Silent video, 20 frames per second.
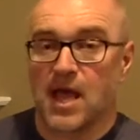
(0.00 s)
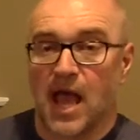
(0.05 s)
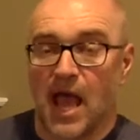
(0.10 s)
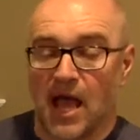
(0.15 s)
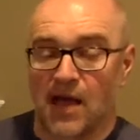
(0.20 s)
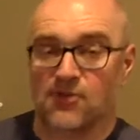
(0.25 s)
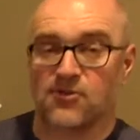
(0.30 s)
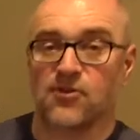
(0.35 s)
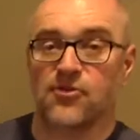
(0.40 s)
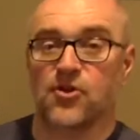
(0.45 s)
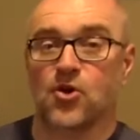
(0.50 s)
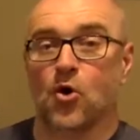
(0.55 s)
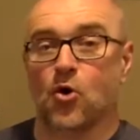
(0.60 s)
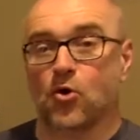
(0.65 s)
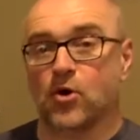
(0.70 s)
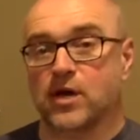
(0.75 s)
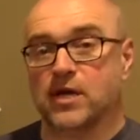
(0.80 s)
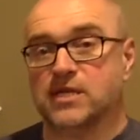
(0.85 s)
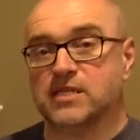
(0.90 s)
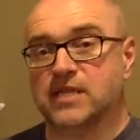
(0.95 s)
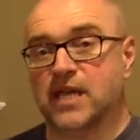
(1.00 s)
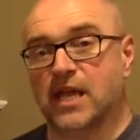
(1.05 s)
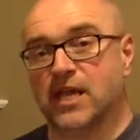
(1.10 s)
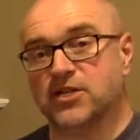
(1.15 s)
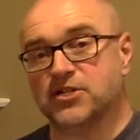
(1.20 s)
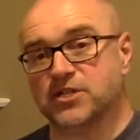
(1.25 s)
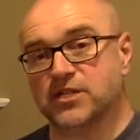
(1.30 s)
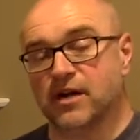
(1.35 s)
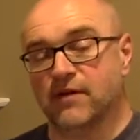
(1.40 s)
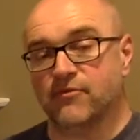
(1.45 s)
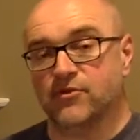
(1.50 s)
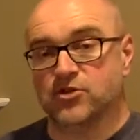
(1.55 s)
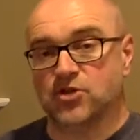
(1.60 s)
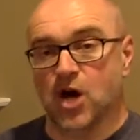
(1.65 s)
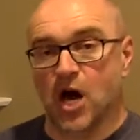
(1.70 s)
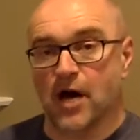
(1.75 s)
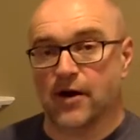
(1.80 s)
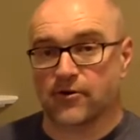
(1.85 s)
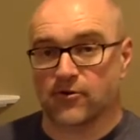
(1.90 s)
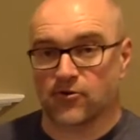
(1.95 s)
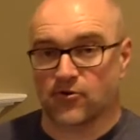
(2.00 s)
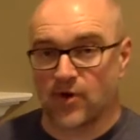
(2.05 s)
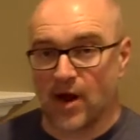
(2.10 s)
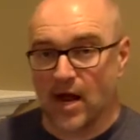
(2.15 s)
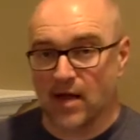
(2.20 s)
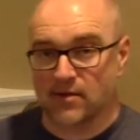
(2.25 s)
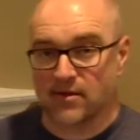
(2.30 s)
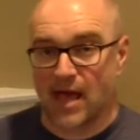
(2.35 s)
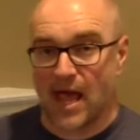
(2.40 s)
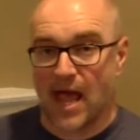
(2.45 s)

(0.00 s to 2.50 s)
as to the orientation of the daughter strands